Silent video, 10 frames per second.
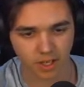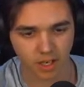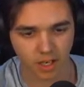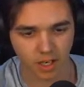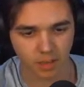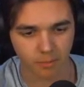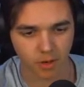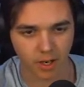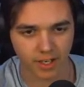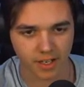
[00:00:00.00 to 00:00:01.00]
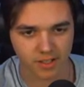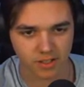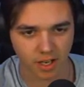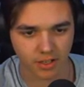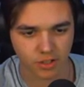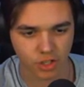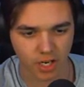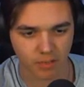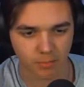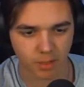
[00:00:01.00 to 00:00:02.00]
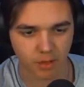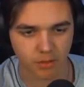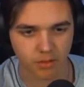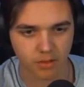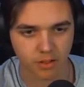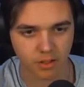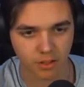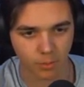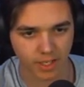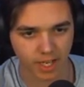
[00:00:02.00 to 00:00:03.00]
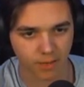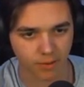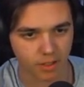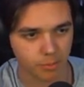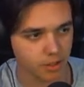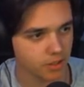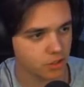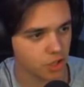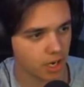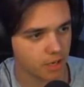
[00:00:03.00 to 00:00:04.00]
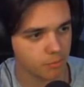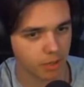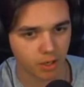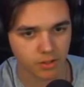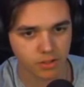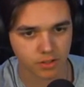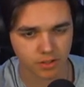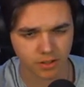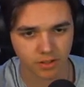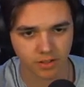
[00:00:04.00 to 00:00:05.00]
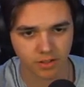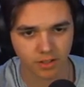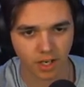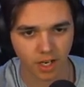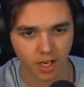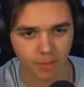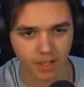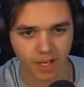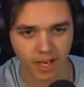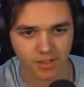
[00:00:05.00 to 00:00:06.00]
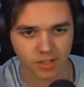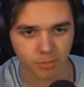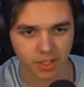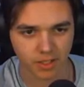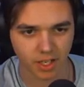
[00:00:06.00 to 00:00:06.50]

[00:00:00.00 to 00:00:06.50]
Um, or I guess not a giant boat. We can't really build a giant boat. Um, it has to be